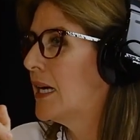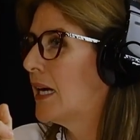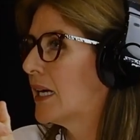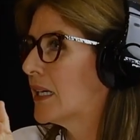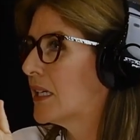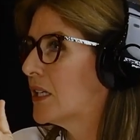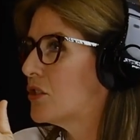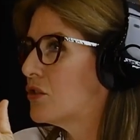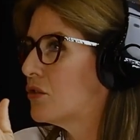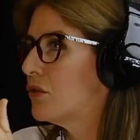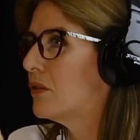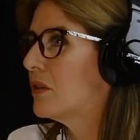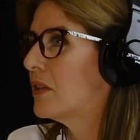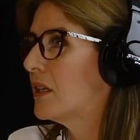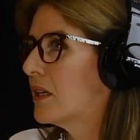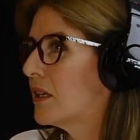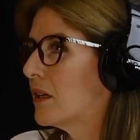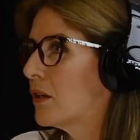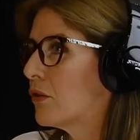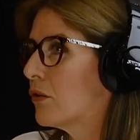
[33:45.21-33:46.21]
And I do
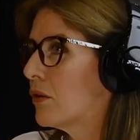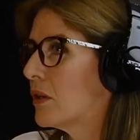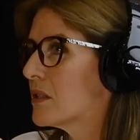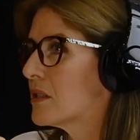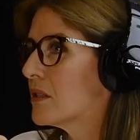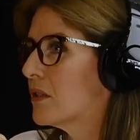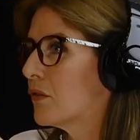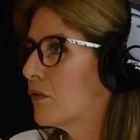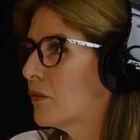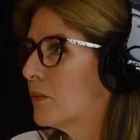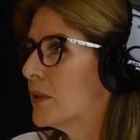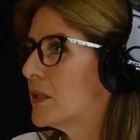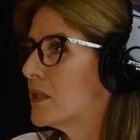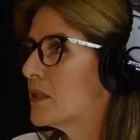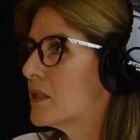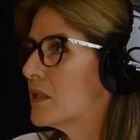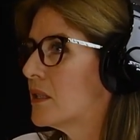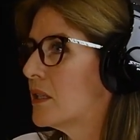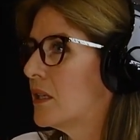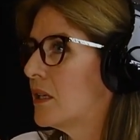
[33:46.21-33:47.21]
think a
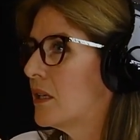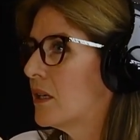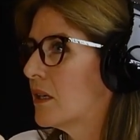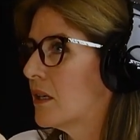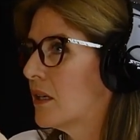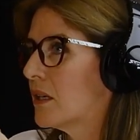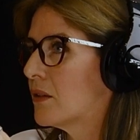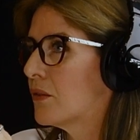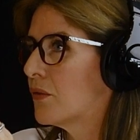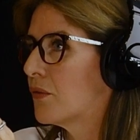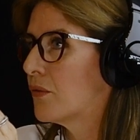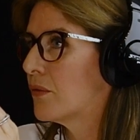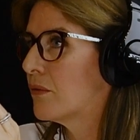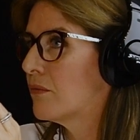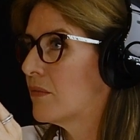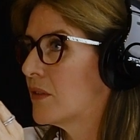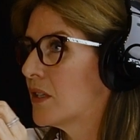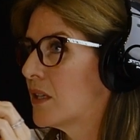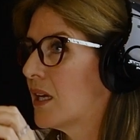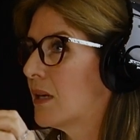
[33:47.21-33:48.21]
cross-government kind of
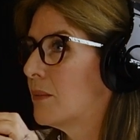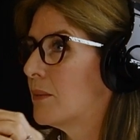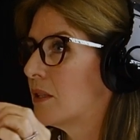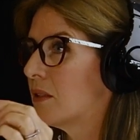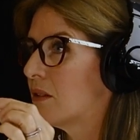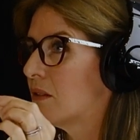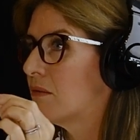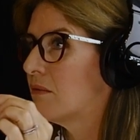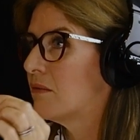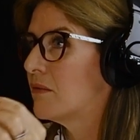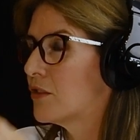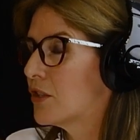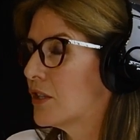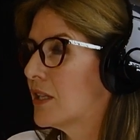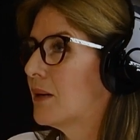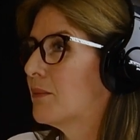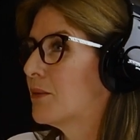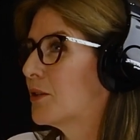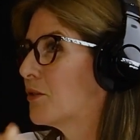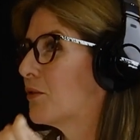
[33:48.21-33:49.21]
climate
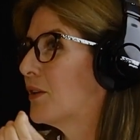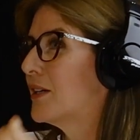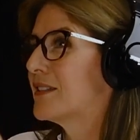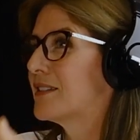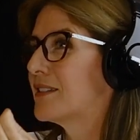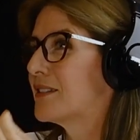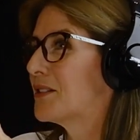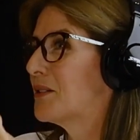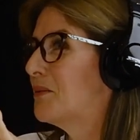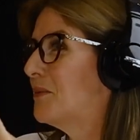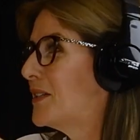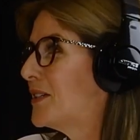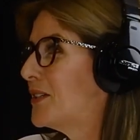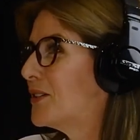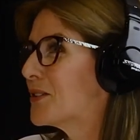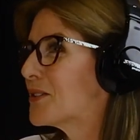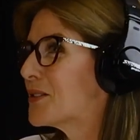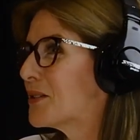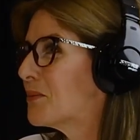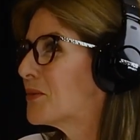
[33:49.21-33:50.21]
crisis committee
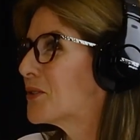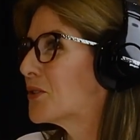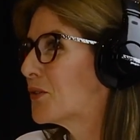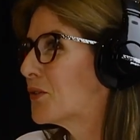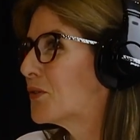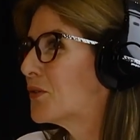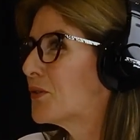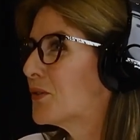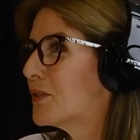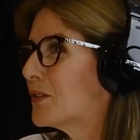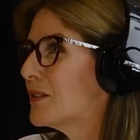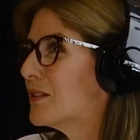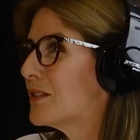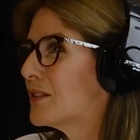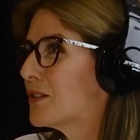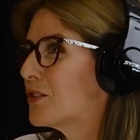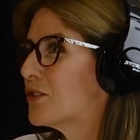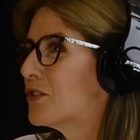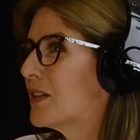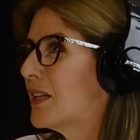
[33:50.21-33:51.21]
or some sort of
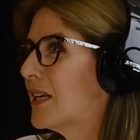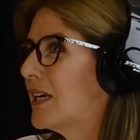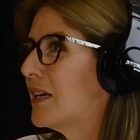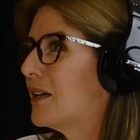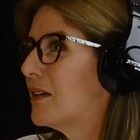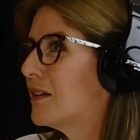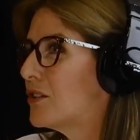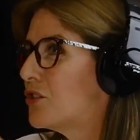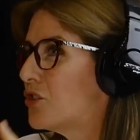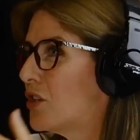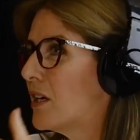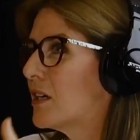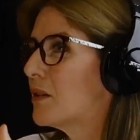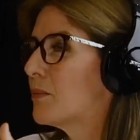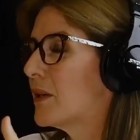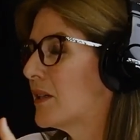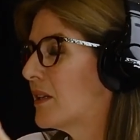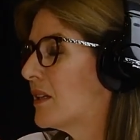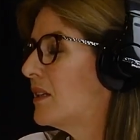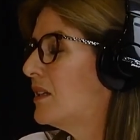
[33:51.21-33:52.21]
such thing chaired
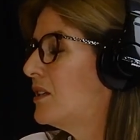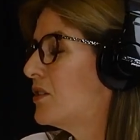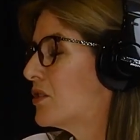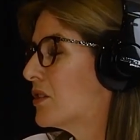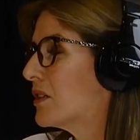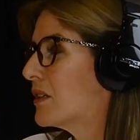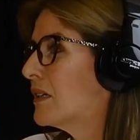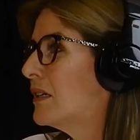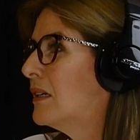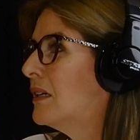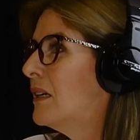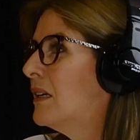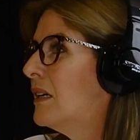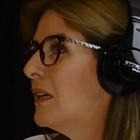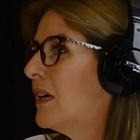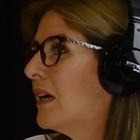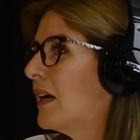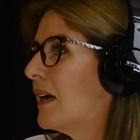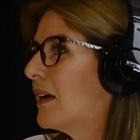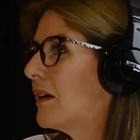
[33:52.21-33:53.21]
by the Taoiseach
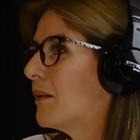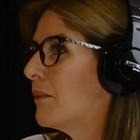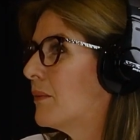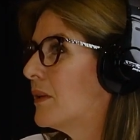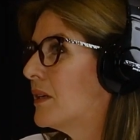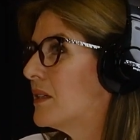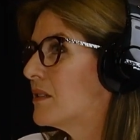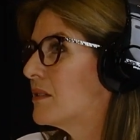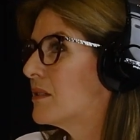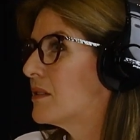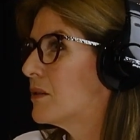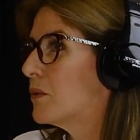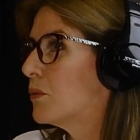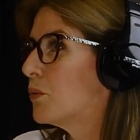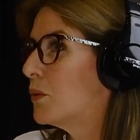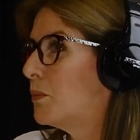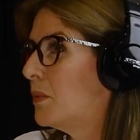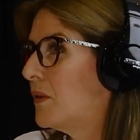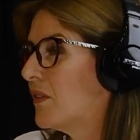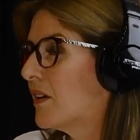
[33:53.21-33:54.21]

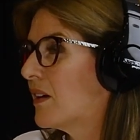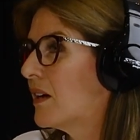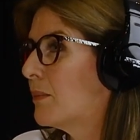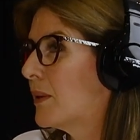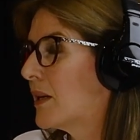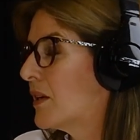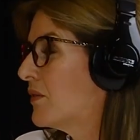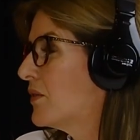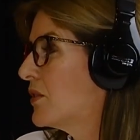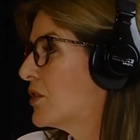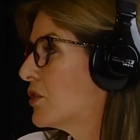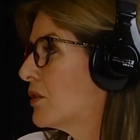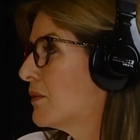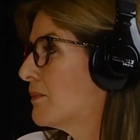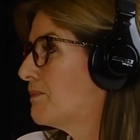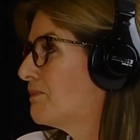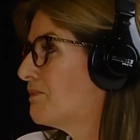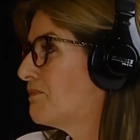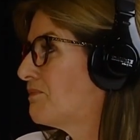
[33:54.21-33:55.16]
would be very beneficial.